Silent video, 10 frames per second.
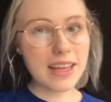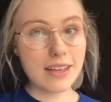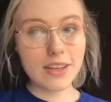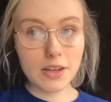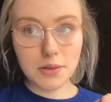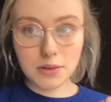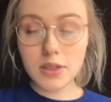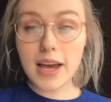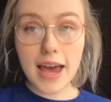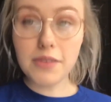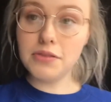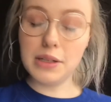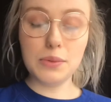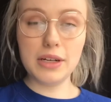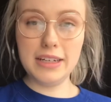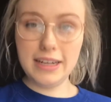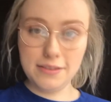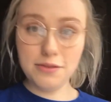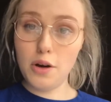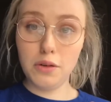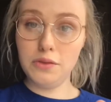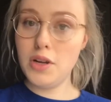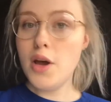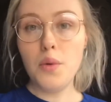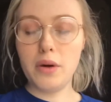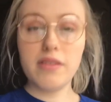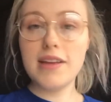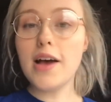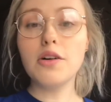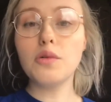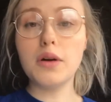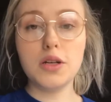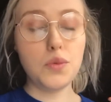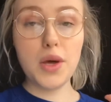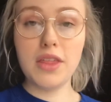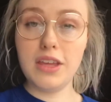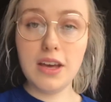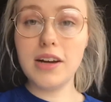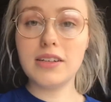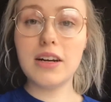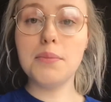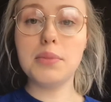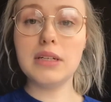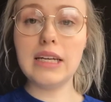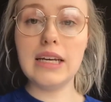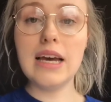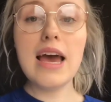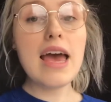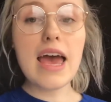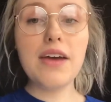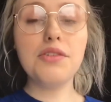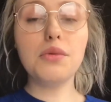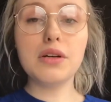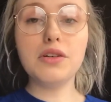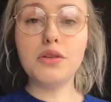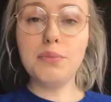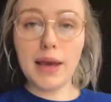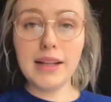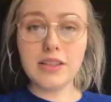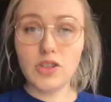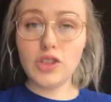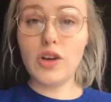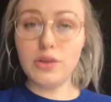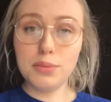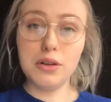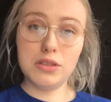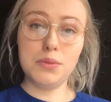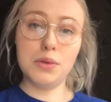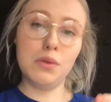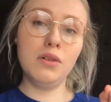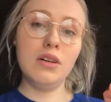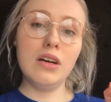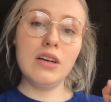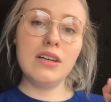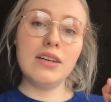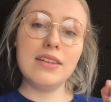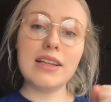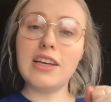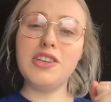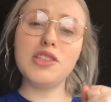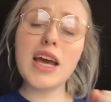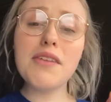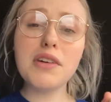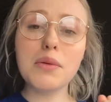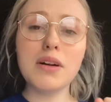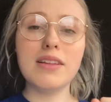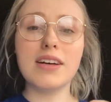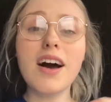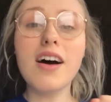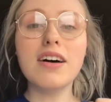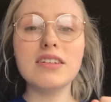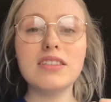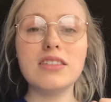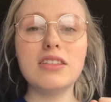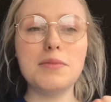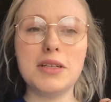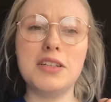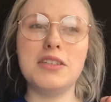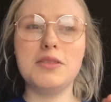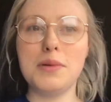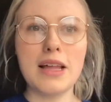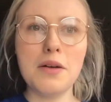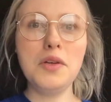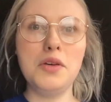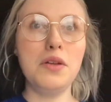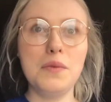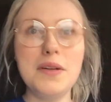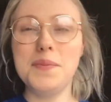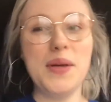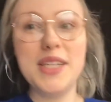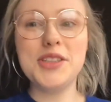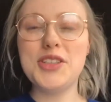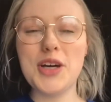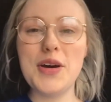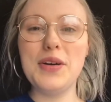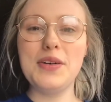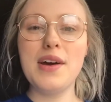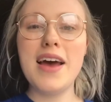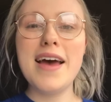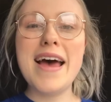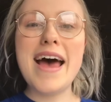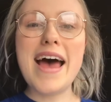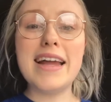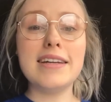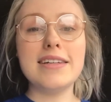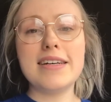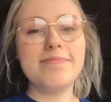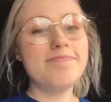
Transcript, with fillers: thank you to everyone involved with Nell Gwynn, with the Young Company, everyone who made the show possible. Thank you to everyone in the cast because without you there wouldn't be a show and